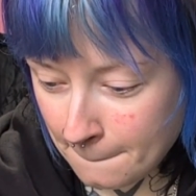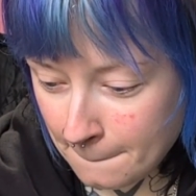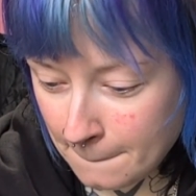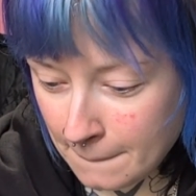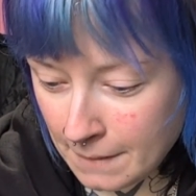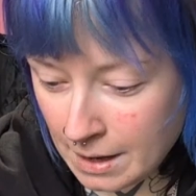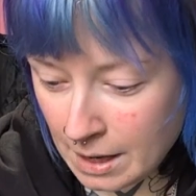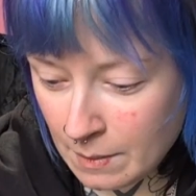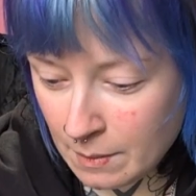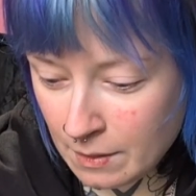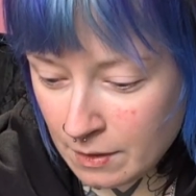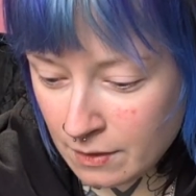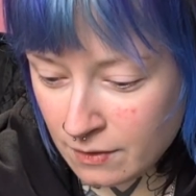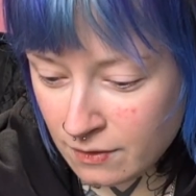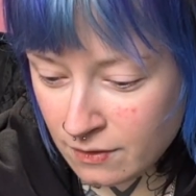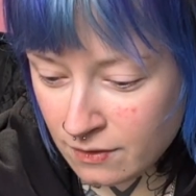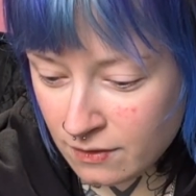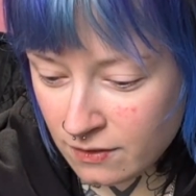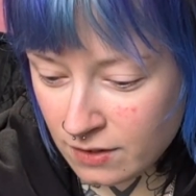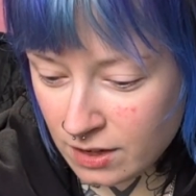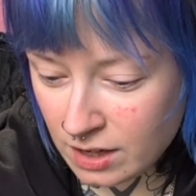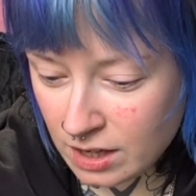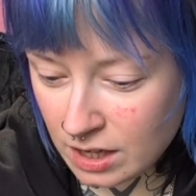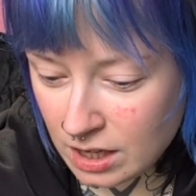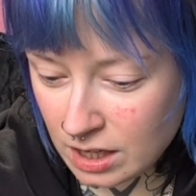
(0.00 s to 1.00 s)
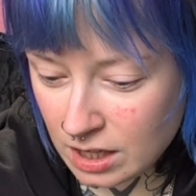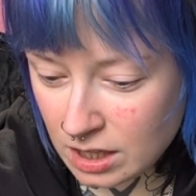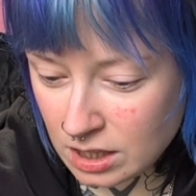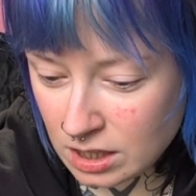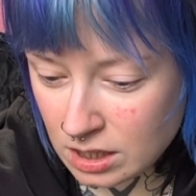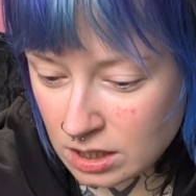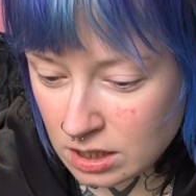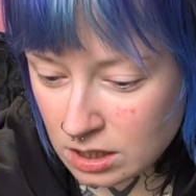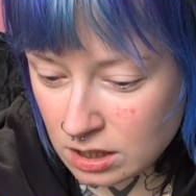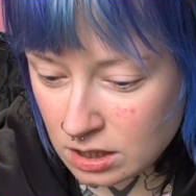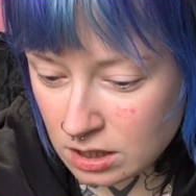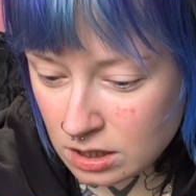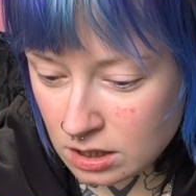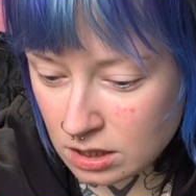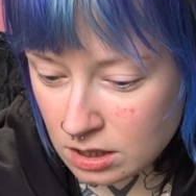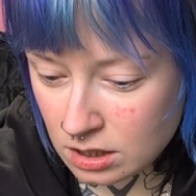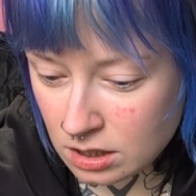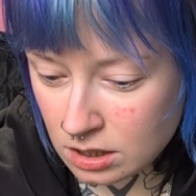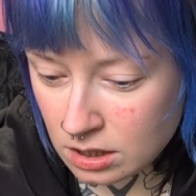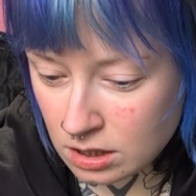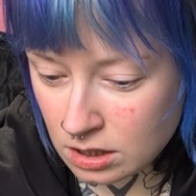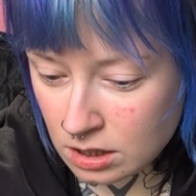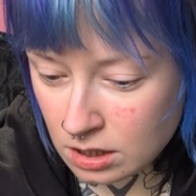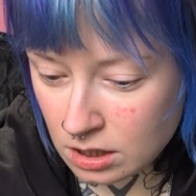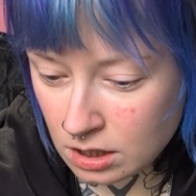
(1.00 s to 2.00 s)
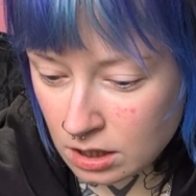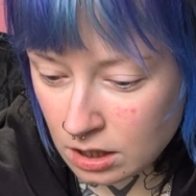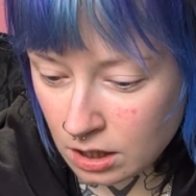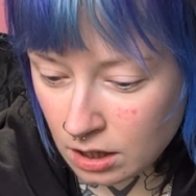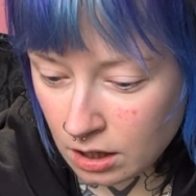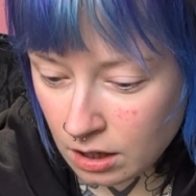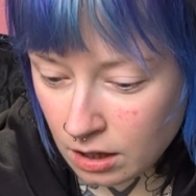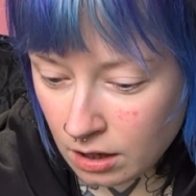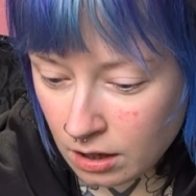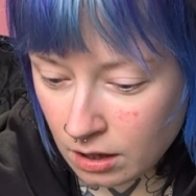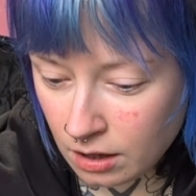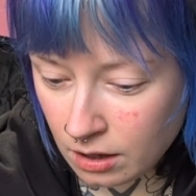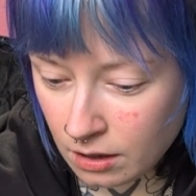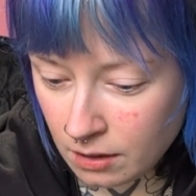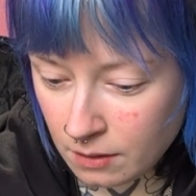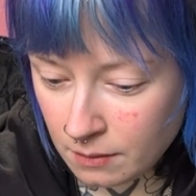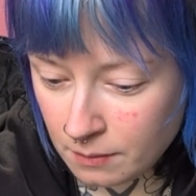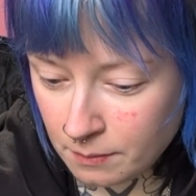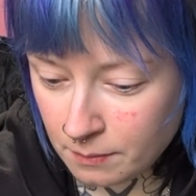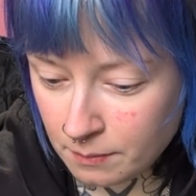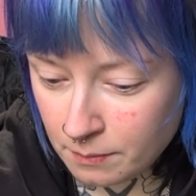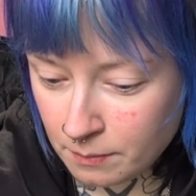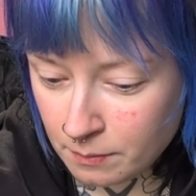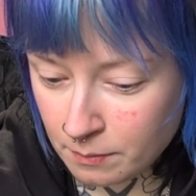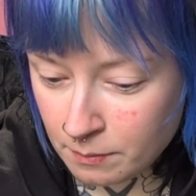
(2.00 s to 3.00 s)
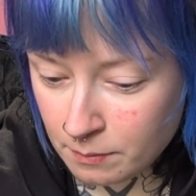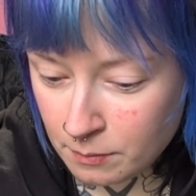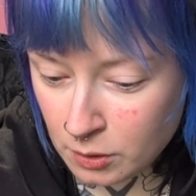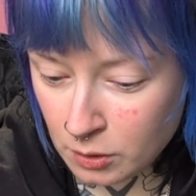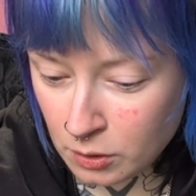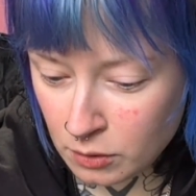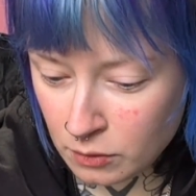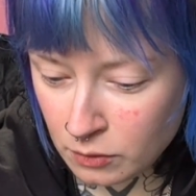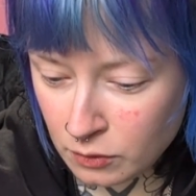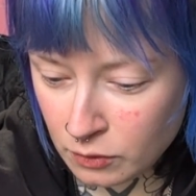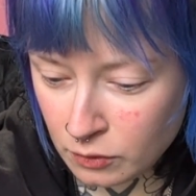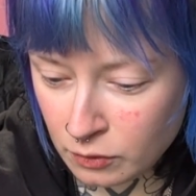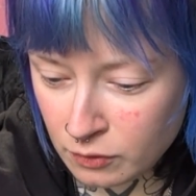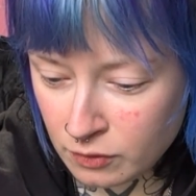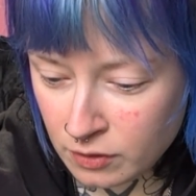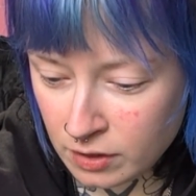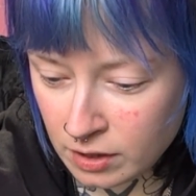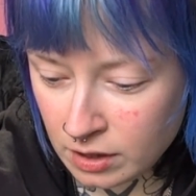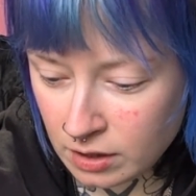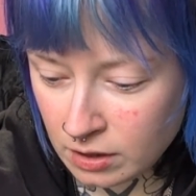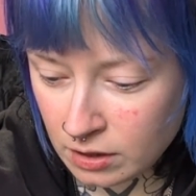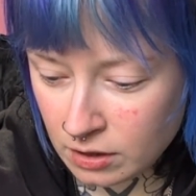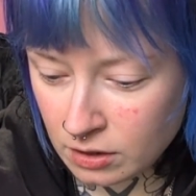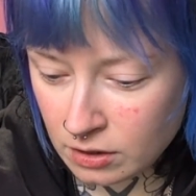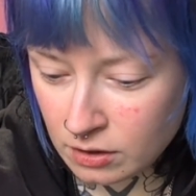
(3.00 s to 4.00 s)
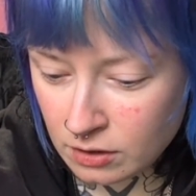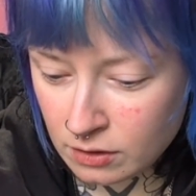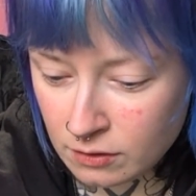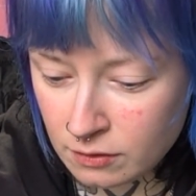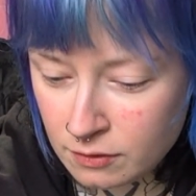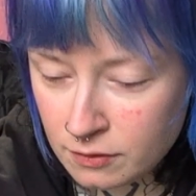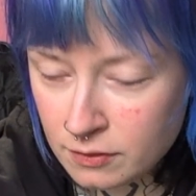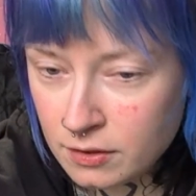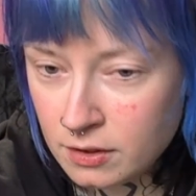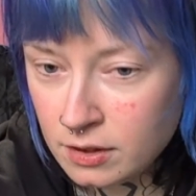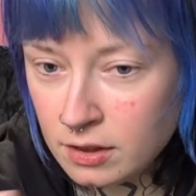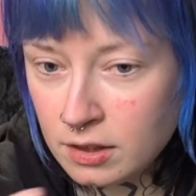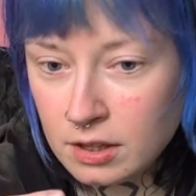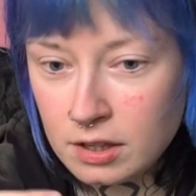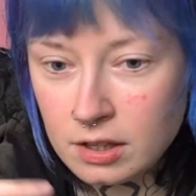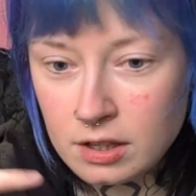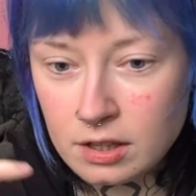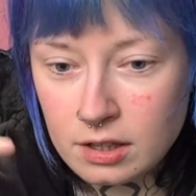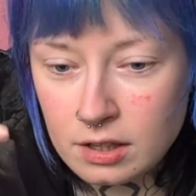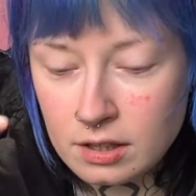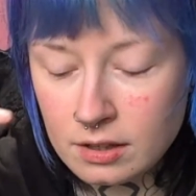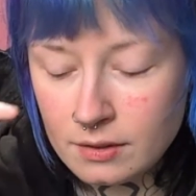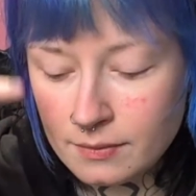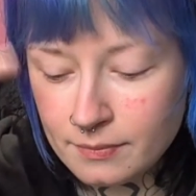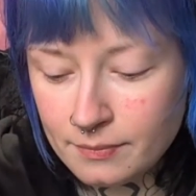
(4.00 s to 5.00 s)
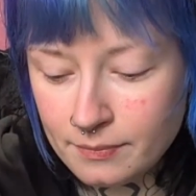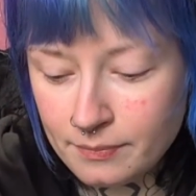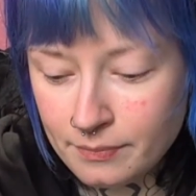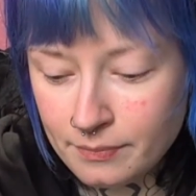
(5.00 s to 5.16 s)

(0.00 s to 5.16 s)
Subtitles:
maybe feast, and beautiful fear for the